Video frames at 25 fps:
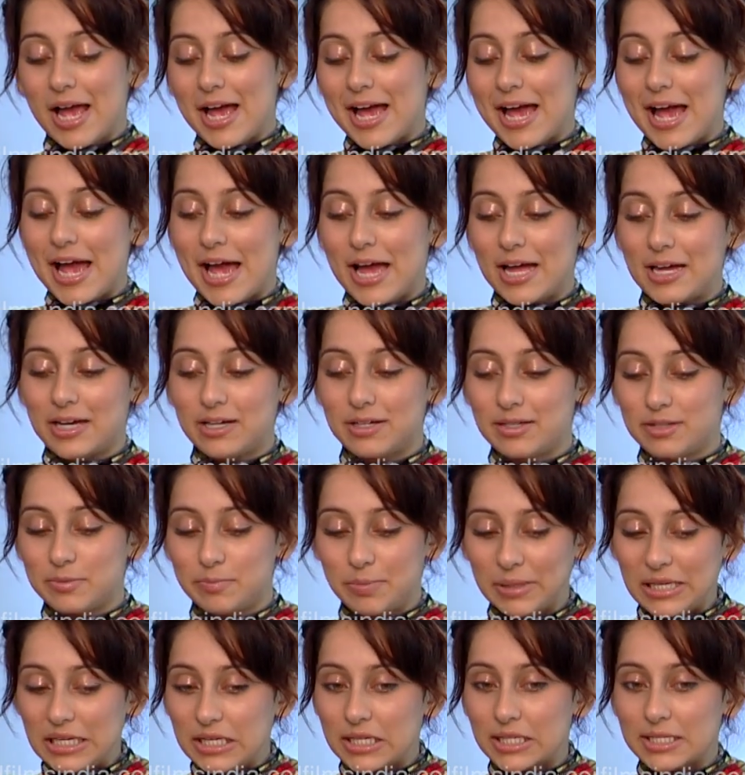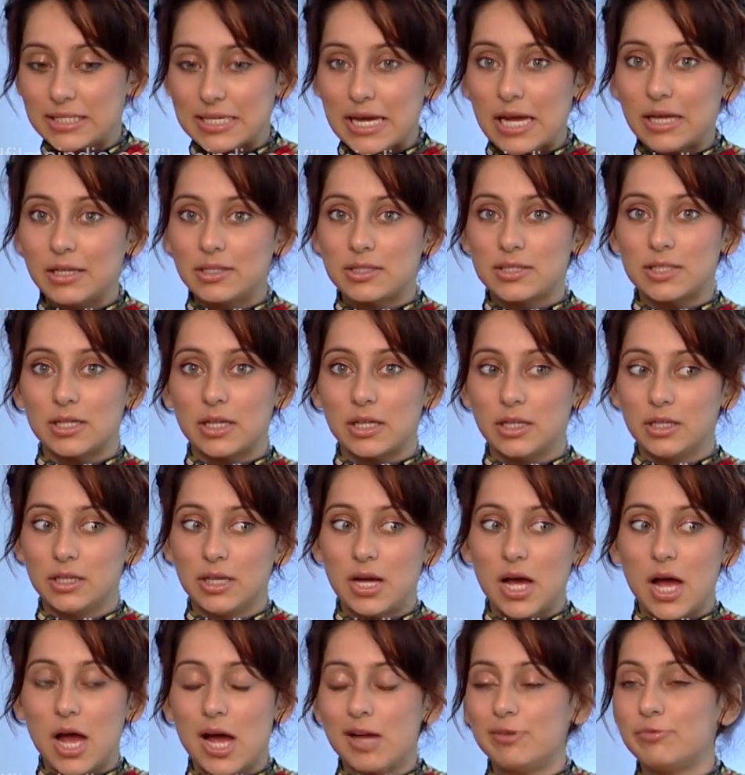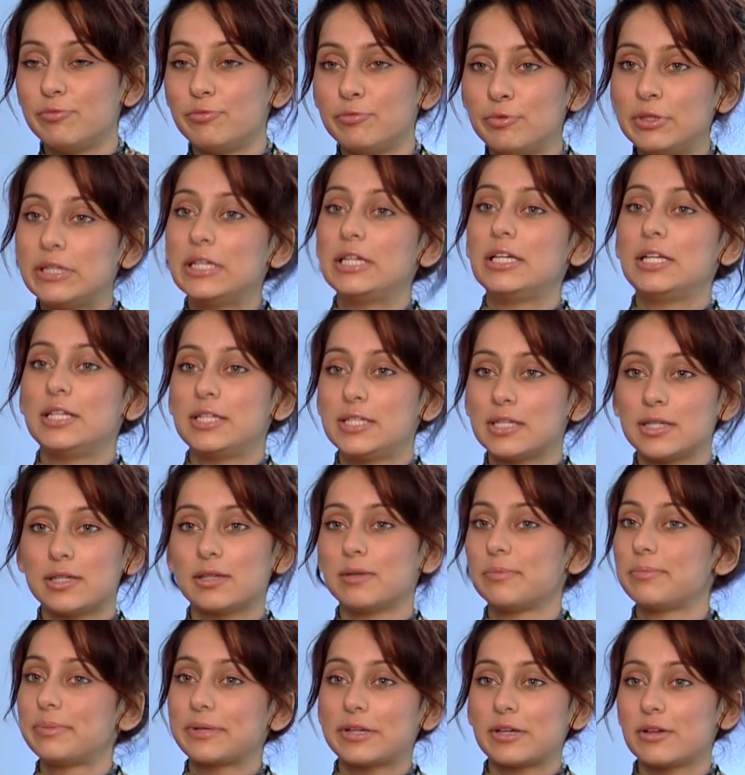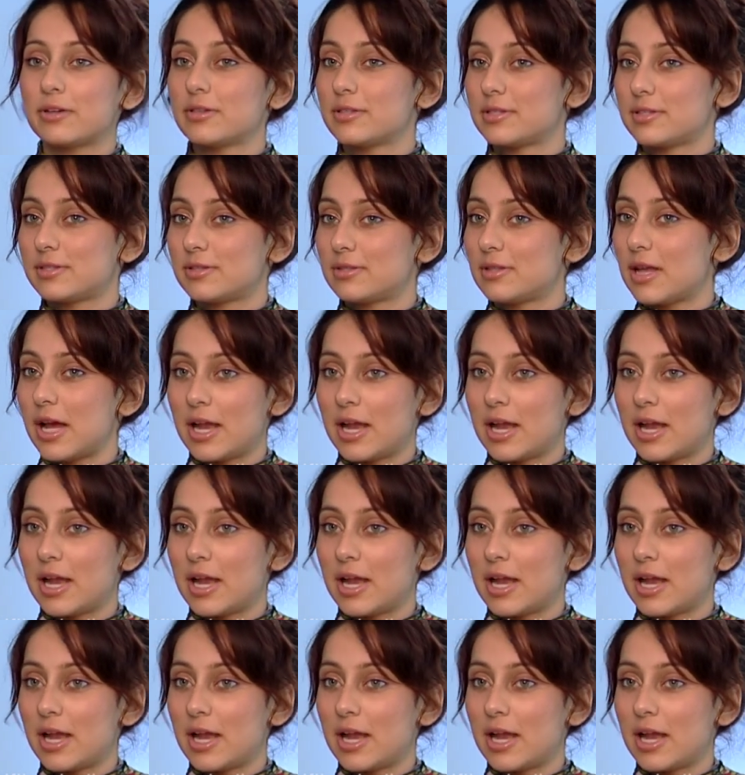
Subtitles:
And being a dancer, I really did it because